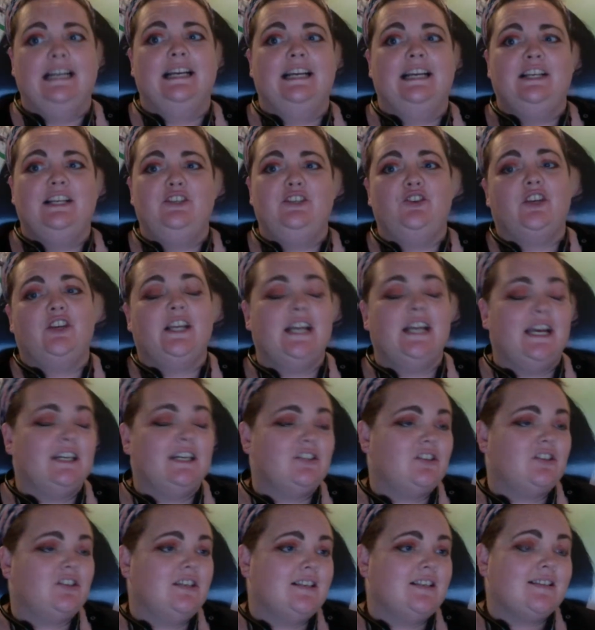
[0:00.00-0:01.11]
you can
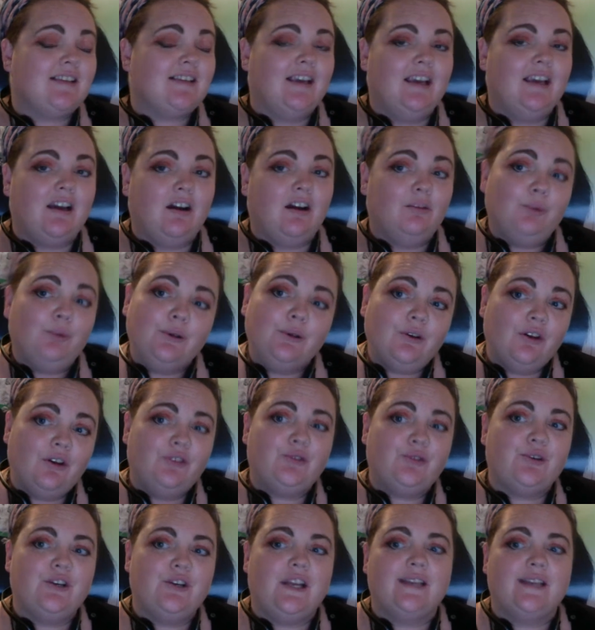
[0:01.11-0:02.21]
actually see, I will go
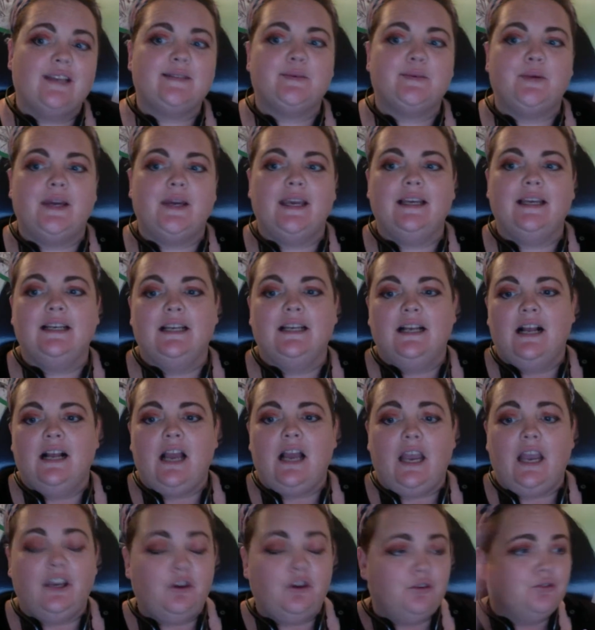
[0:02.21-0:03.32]
through it next week
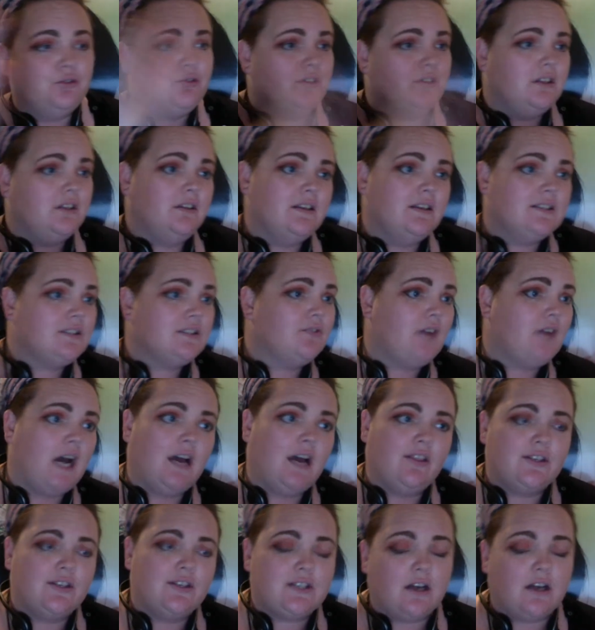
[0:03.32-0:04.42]
and go through the list of
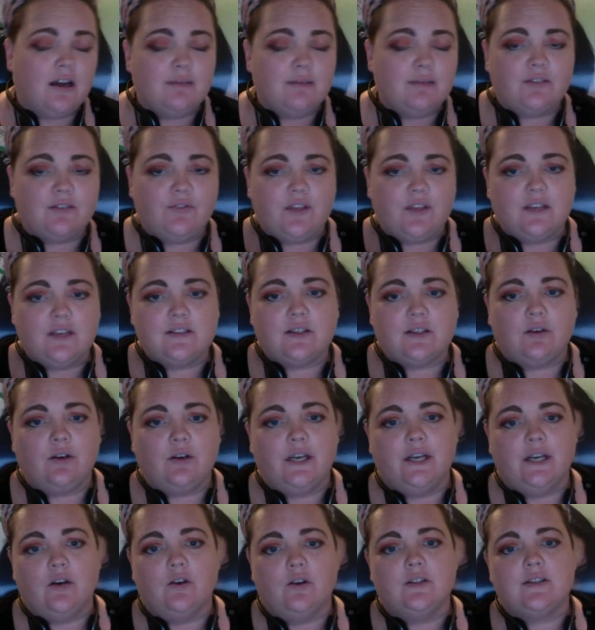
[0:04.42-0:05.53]
other types of things
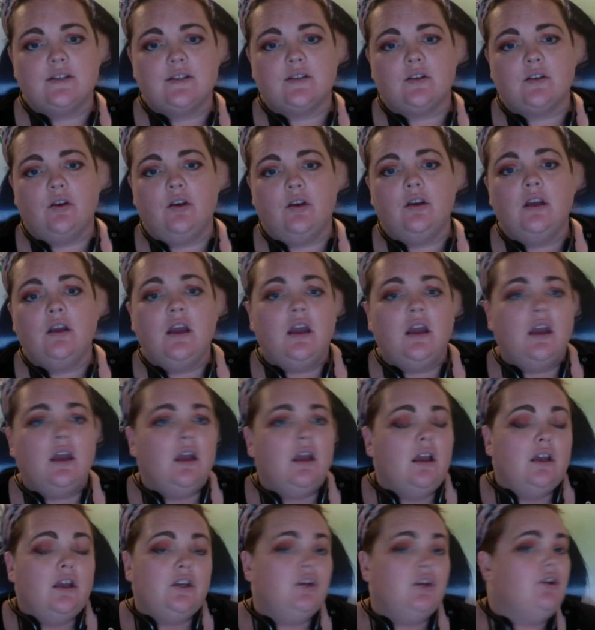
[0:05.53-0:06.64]
going on. So,
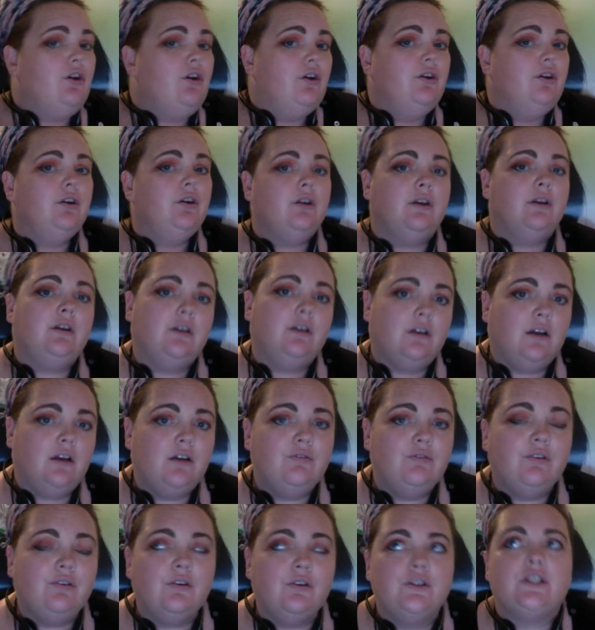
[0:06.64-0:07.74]

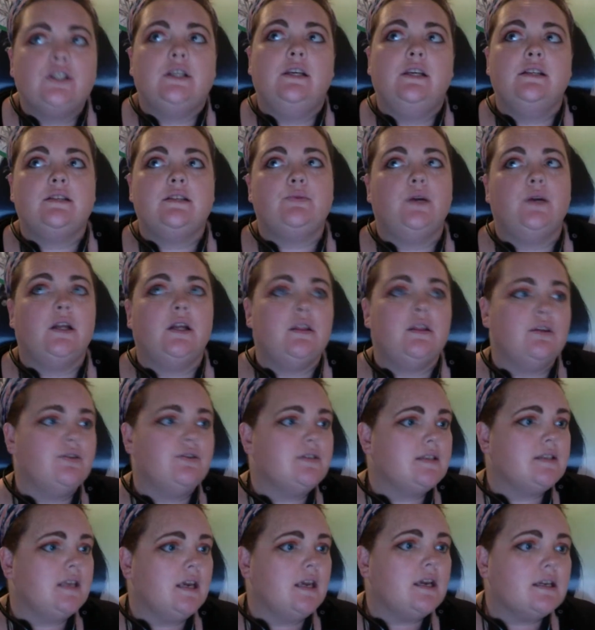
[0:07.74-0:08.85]
unfortunately, it's one of those
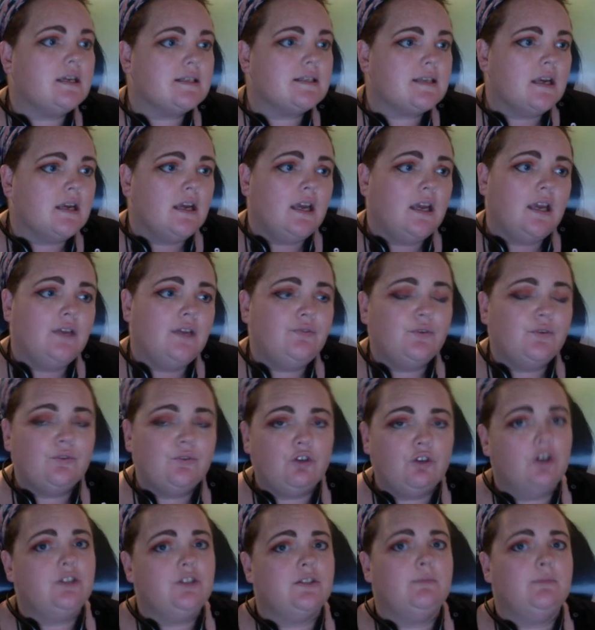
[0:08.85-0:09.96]
things. If you've
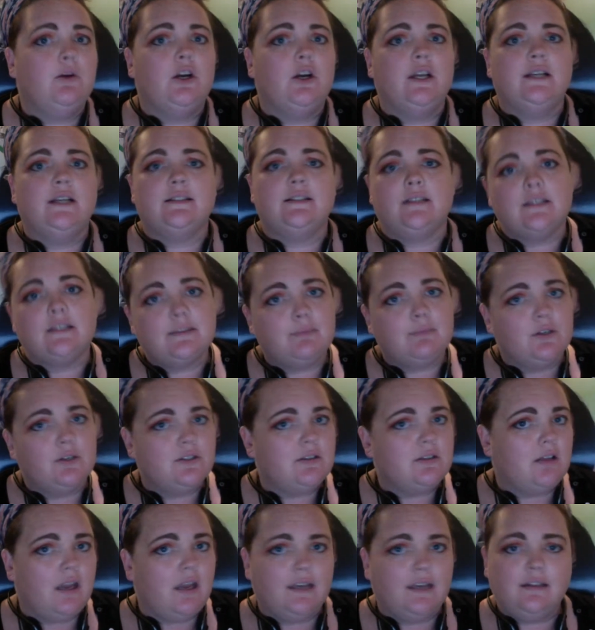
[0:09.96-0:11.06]
got Demodex, it's most
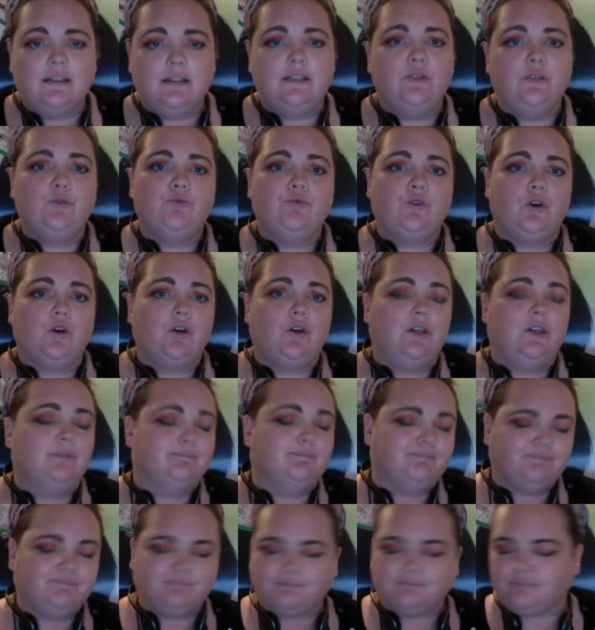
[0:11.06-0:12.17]
likely you've got
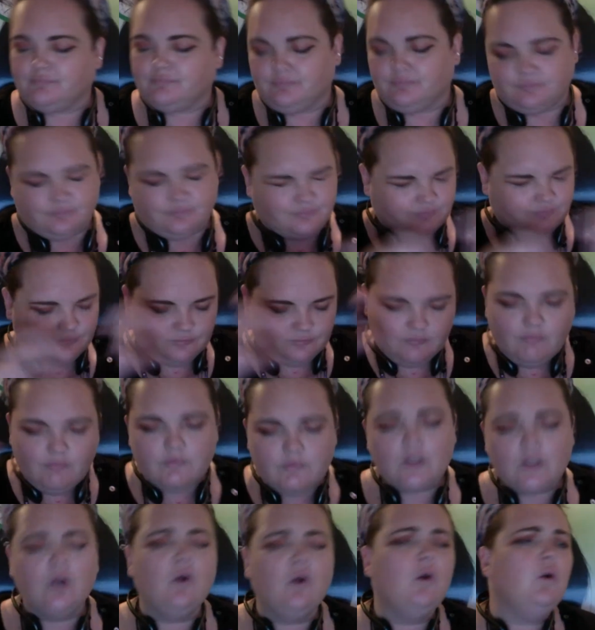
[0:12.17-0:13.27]

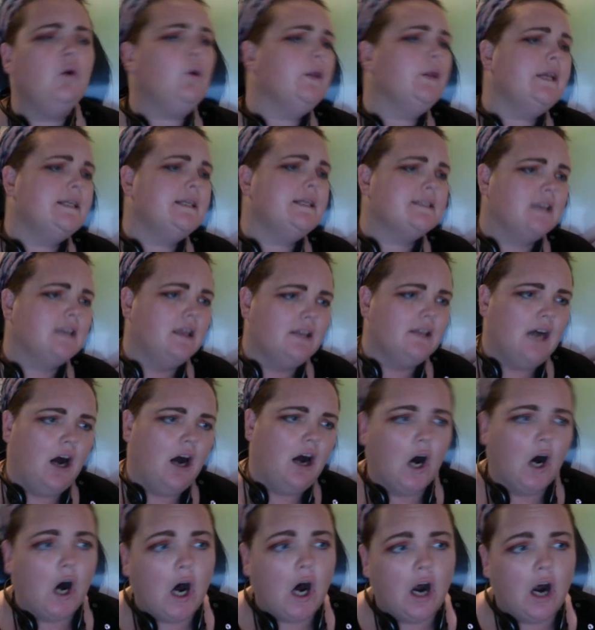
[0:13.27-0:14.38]
all these other
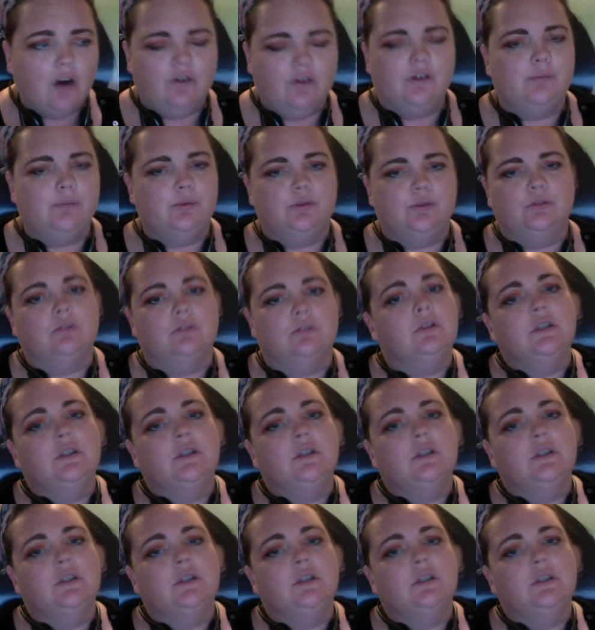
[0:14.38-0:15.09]
horrible